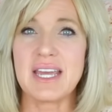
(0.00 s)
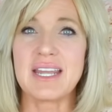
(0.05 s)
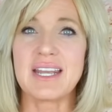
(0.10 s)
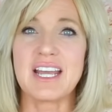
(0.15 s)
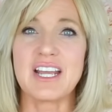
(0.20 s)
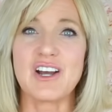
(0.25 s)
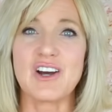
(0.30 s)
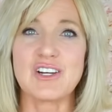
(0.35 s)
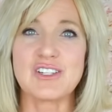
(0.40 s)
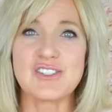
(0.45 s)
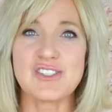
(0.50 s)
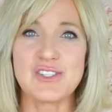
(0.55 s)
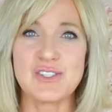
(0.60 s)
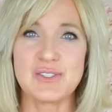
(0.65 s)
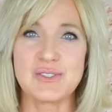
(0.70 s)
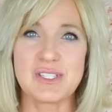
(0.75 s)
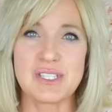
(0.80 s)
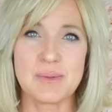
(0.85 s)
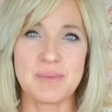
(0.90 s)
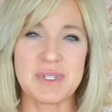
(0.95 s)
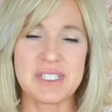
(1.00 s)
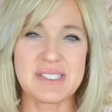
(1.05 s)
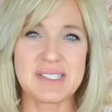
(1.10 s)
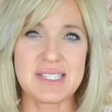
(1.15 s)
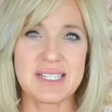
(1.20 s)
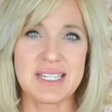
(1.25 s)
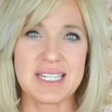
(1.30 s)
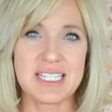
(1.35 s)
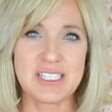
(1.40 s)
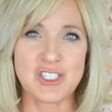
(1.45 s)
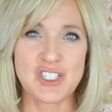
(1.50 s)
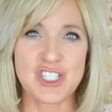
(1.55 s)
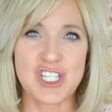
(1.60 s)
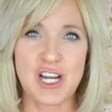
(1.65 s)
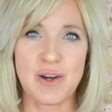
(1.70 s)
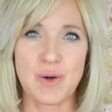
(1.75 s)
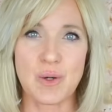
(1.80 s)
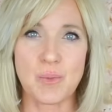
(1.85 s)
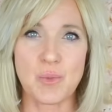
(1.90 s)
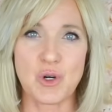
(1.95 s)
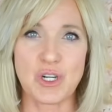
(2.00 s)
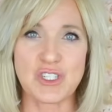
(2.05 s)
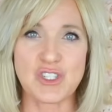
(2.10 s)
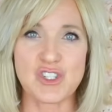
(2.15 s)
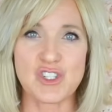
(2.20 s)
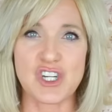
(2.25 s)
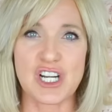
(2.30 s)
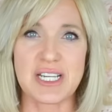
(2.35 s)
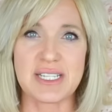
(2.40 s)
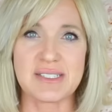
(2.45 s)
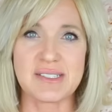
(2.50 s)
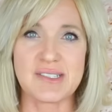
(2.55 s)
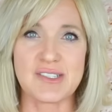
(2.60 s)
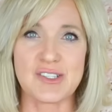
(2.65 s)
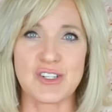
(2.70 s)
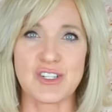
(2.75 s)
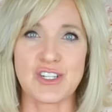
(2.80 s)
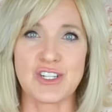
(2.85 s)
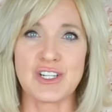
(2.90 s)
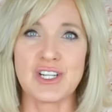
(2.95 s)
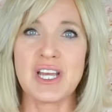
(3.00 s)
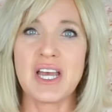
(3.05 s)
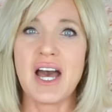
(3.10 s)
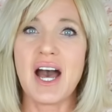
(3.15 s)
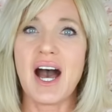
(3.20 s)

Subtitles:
and I also use them as an in-shower moisturizer.